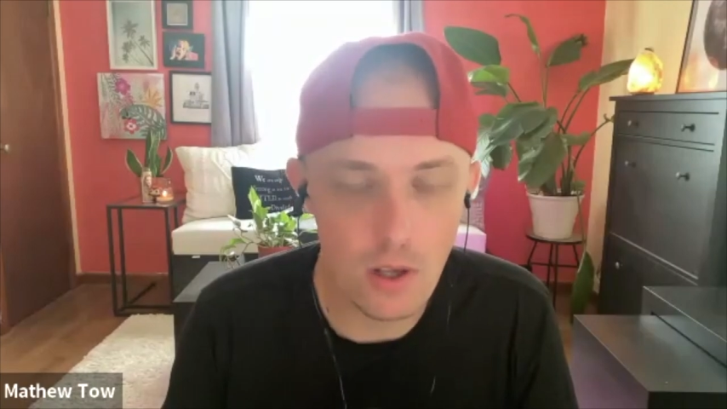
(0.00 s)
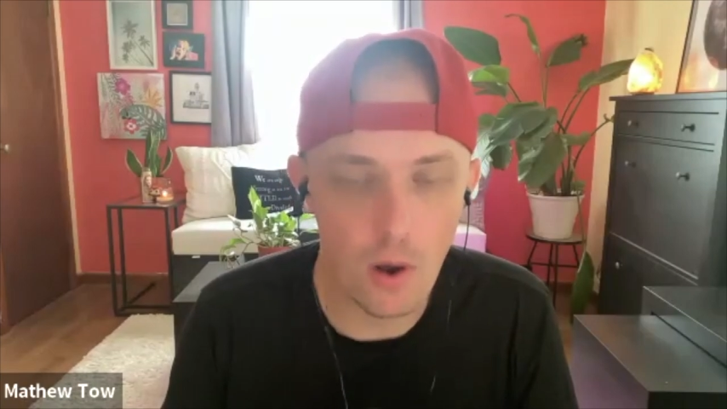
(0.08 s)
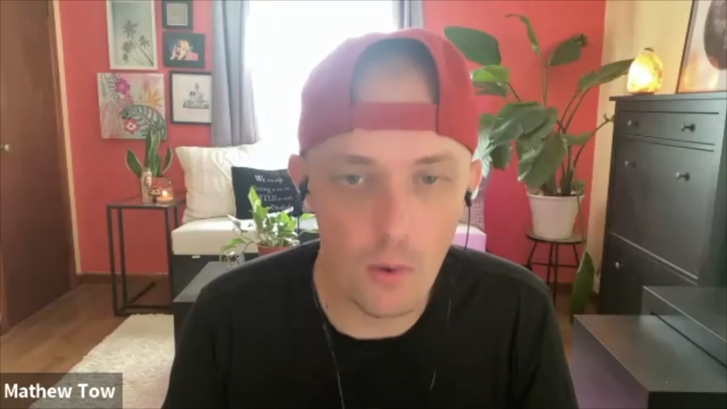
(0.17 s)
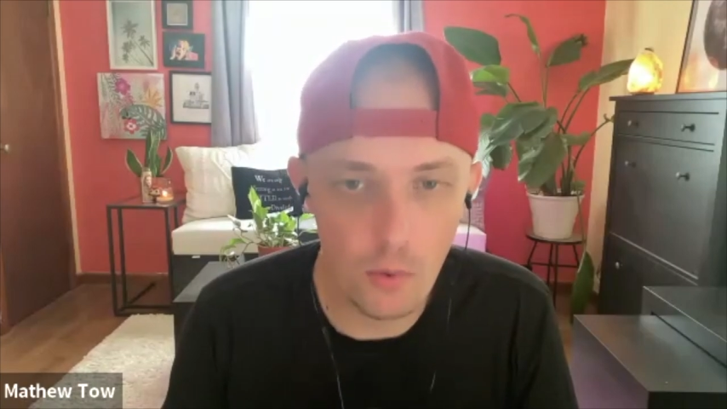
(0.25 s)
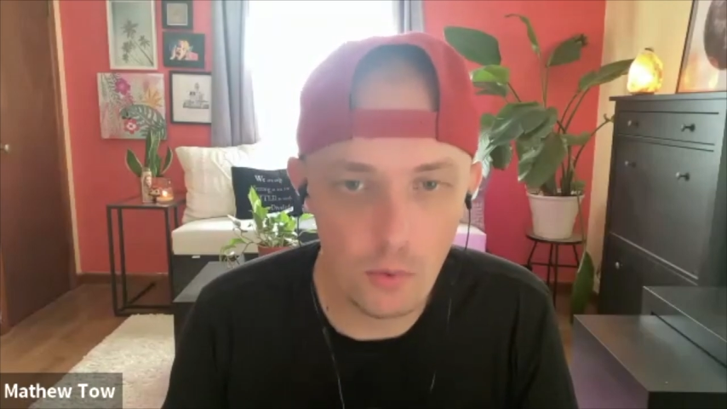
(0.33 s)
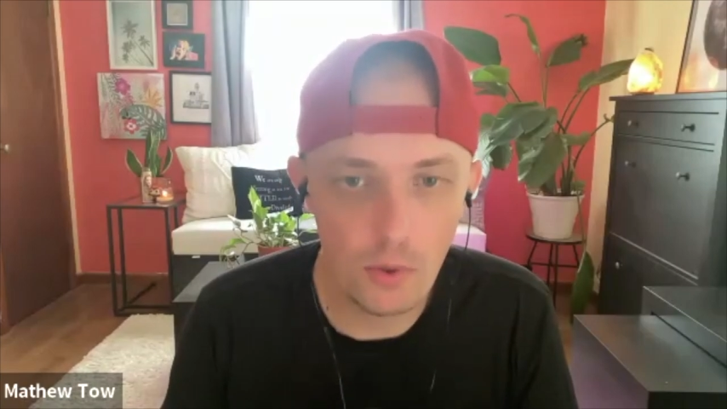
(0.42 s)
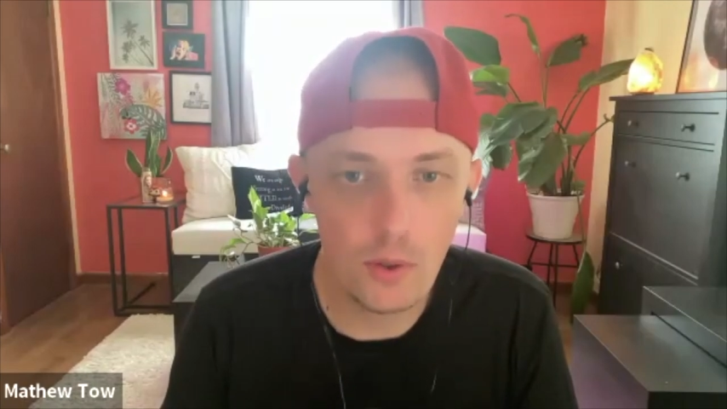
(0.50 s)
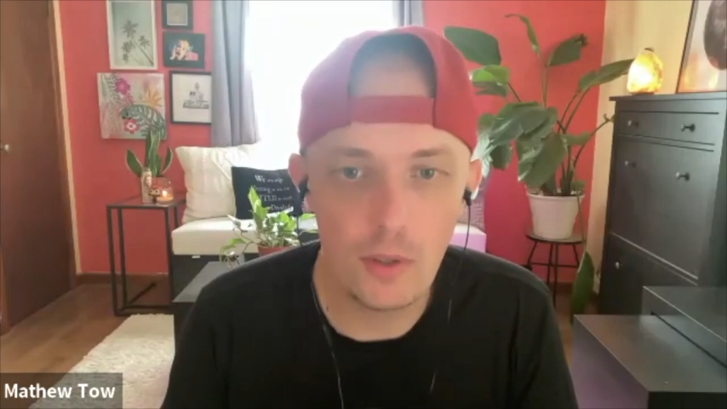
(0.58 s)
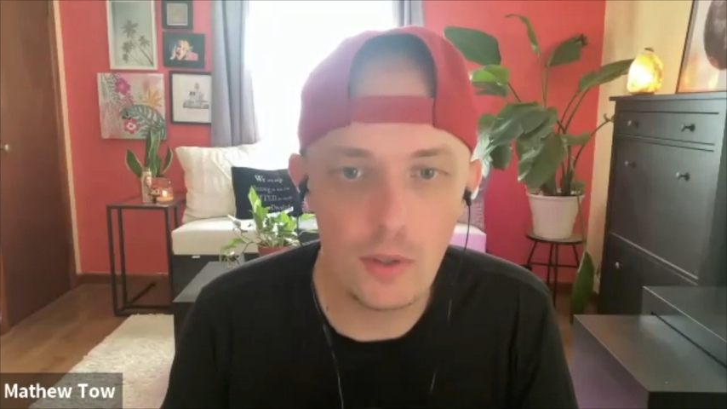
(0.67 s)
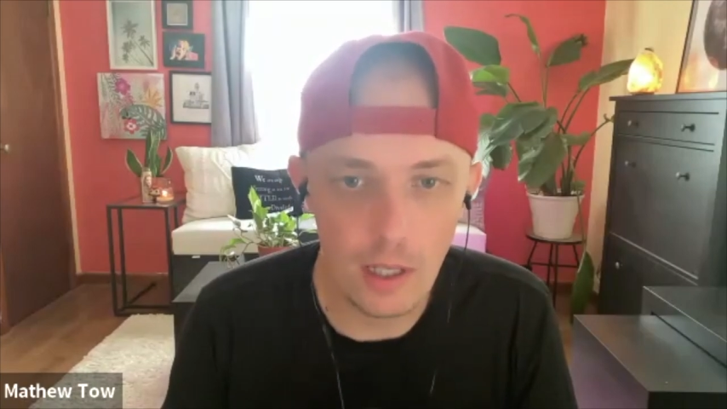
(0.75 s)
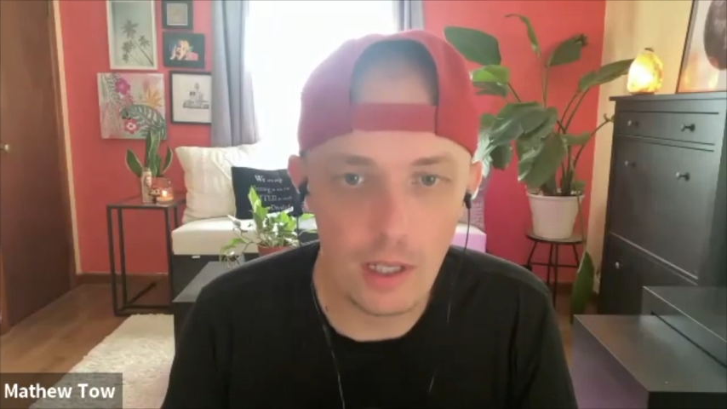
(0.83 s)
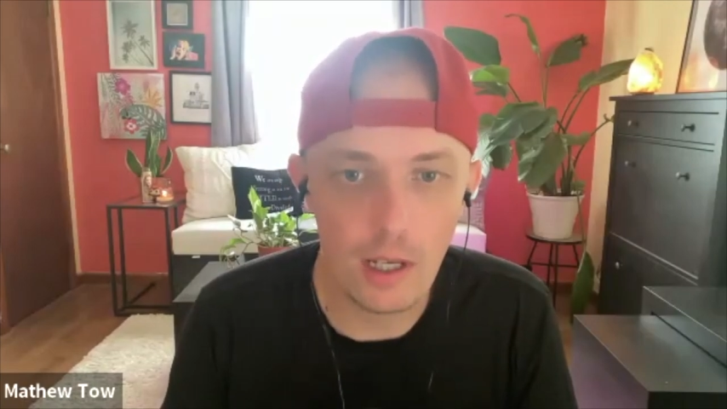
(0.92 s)
own
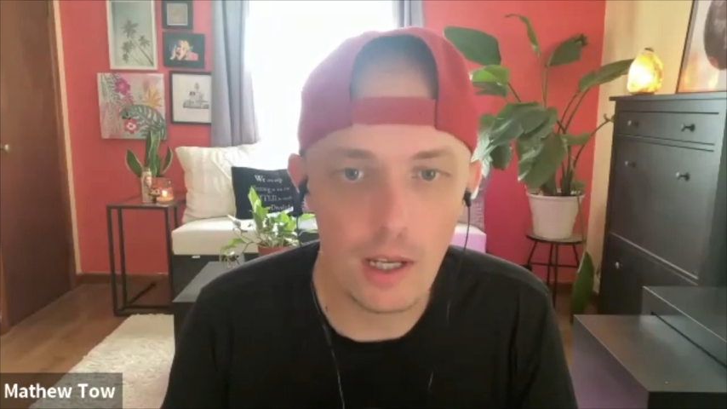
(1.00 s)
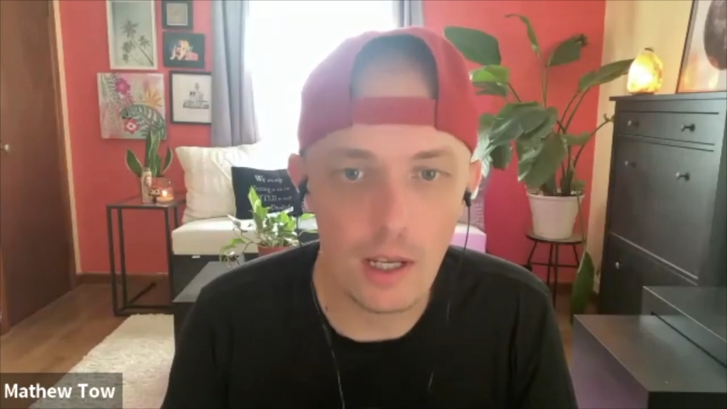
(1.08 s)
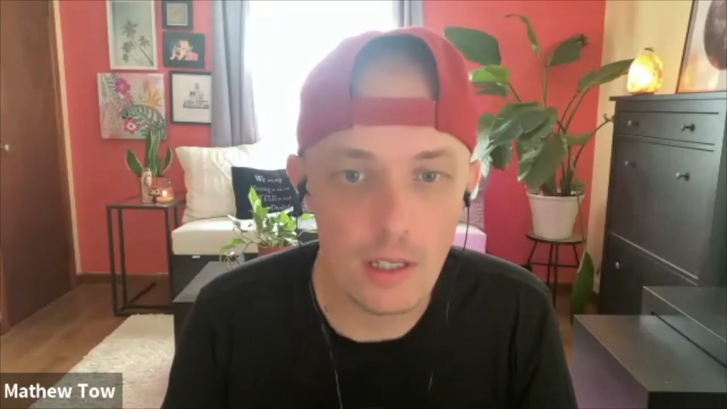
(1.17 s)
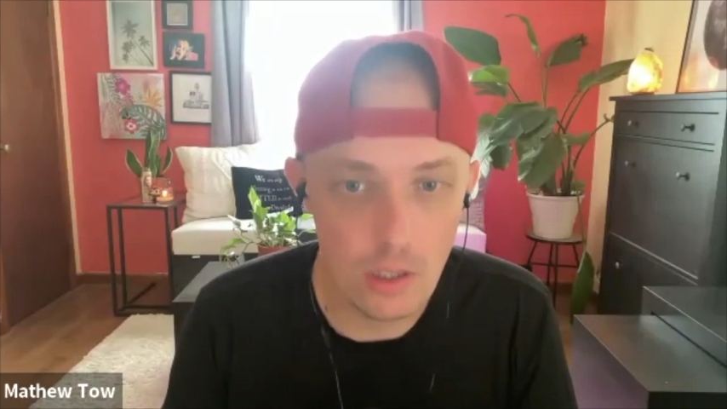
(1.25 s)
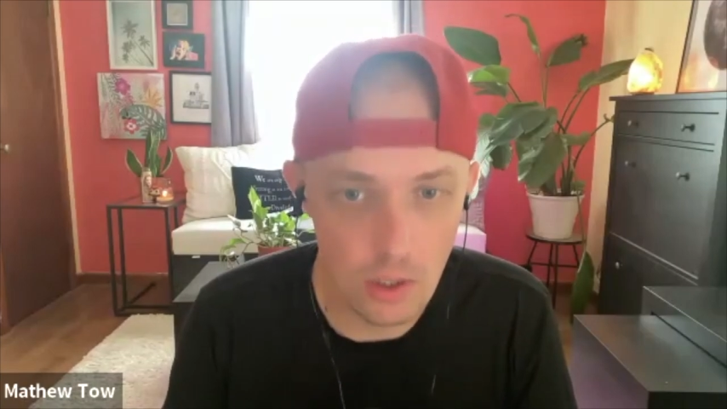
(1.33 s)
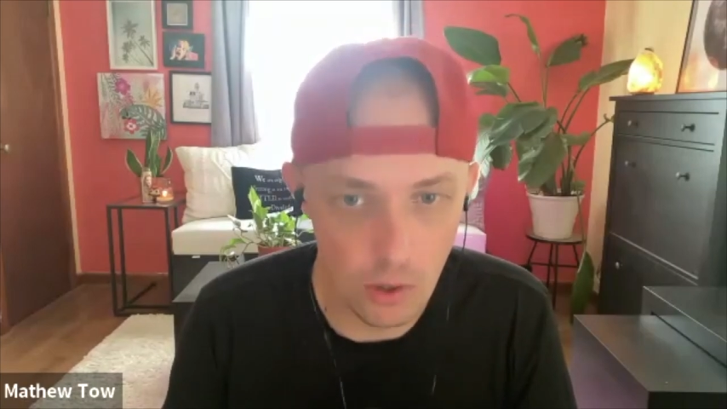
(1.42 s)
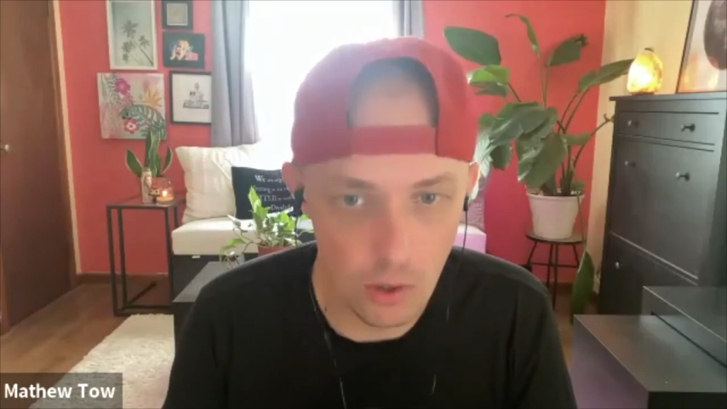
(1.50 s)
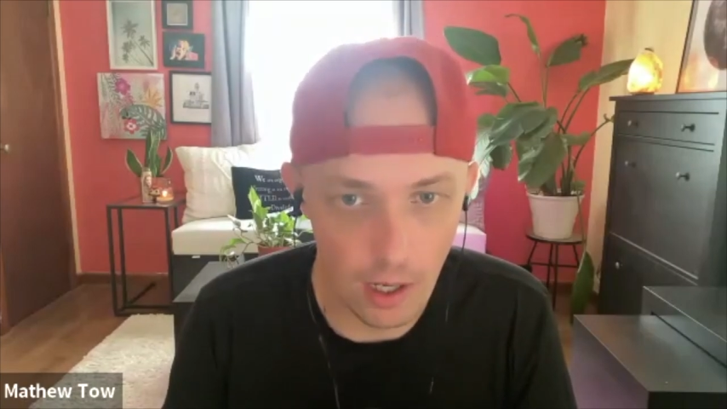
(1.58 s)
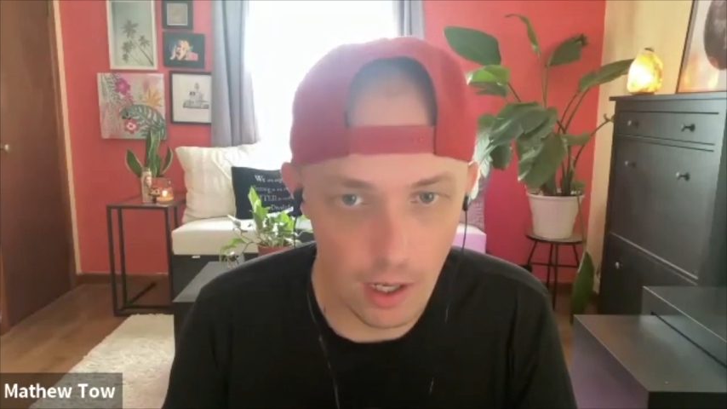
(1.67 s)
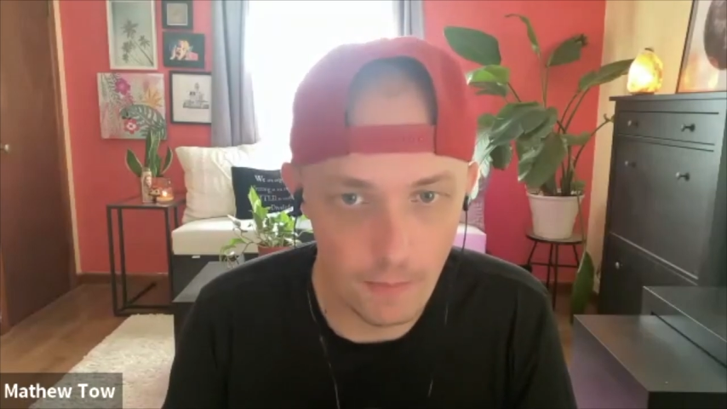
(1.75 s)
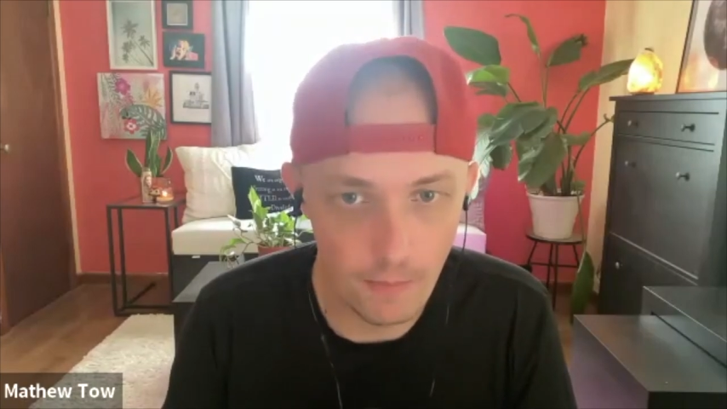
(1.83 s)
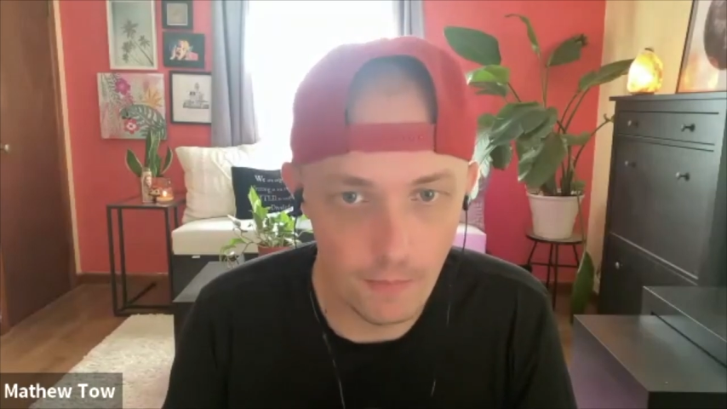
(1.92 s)
unique history.